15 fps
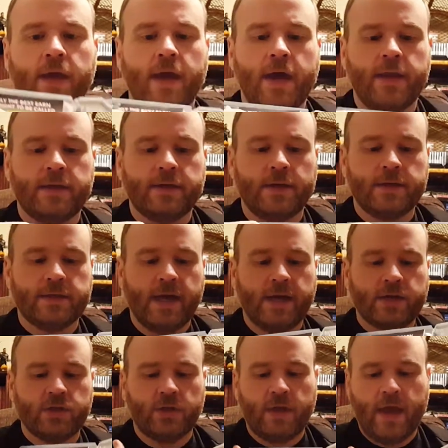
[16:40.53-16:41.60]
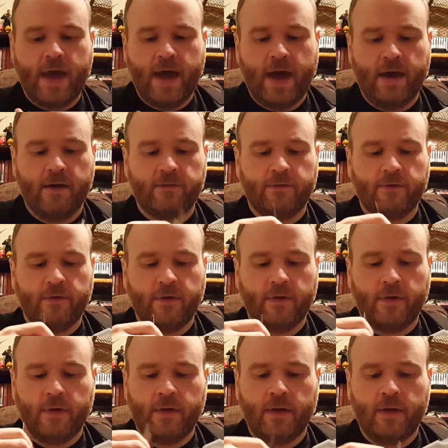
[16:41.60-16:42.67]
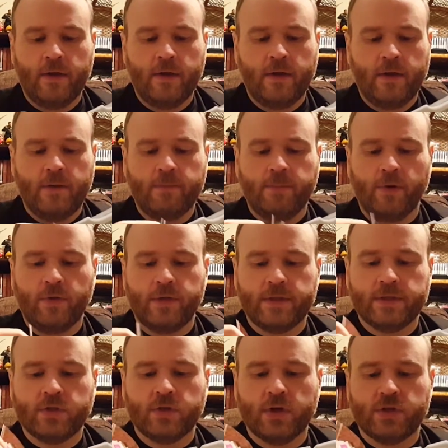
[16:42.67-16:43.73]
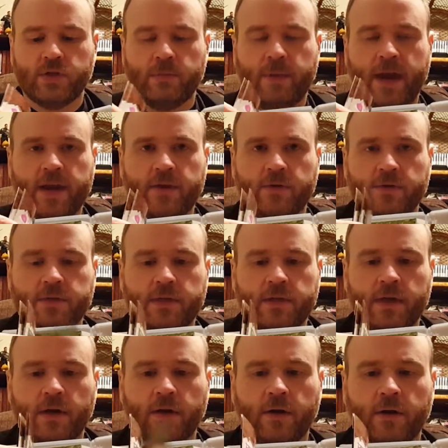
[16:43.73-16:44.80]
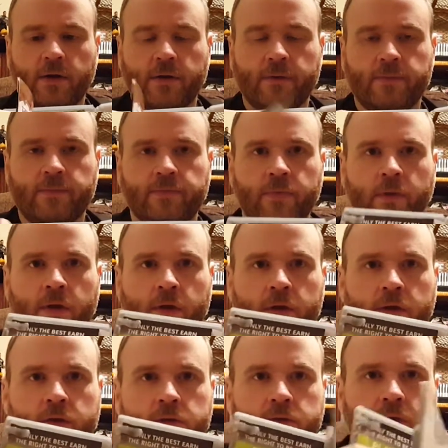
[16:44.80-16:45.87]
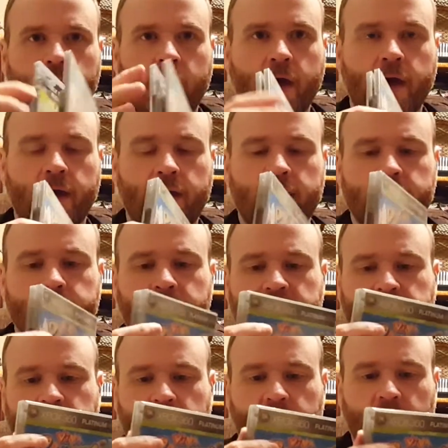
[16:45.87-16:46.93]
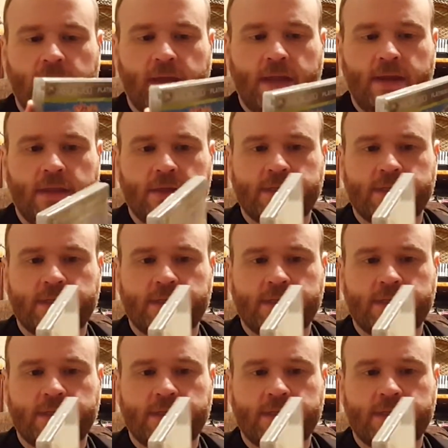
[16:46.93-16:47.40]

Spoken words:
and it does actually have both instruction manuals in here. So yeah, it's basically like getting the